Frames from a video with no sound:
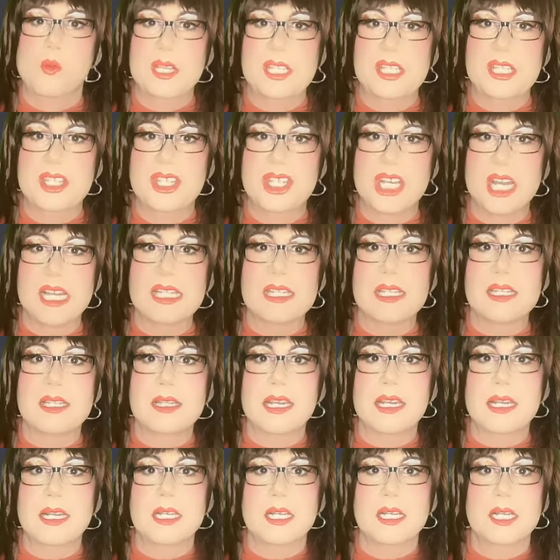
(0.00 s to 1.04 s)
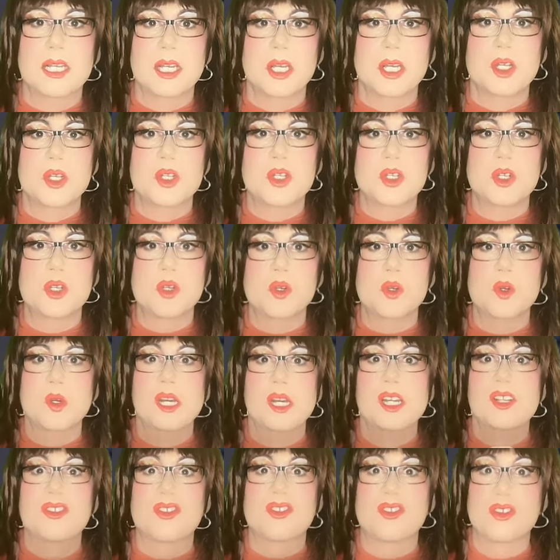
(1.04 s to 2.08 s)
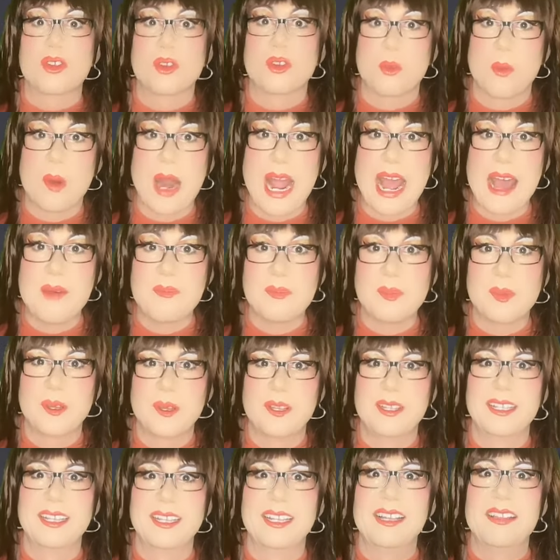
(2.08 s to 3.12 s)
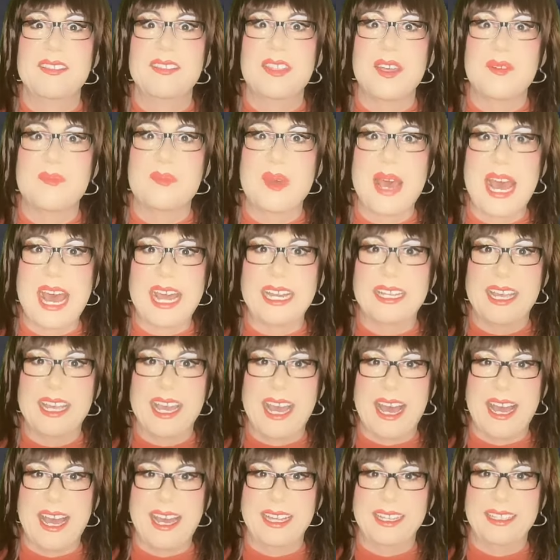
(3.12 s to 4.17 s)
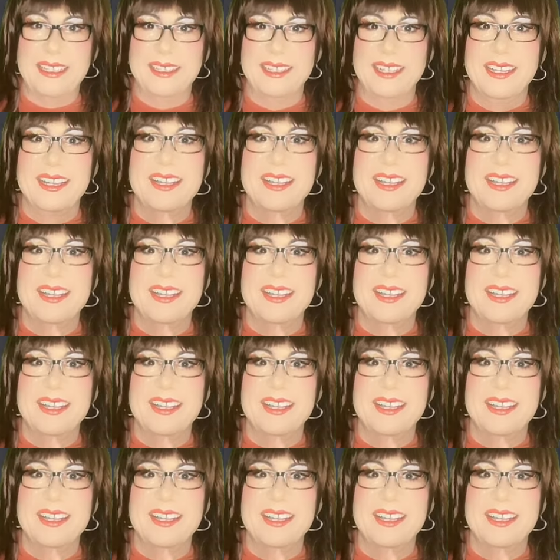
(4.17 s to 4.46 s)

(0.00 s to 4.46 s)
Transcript: We just need to trap the bad guy.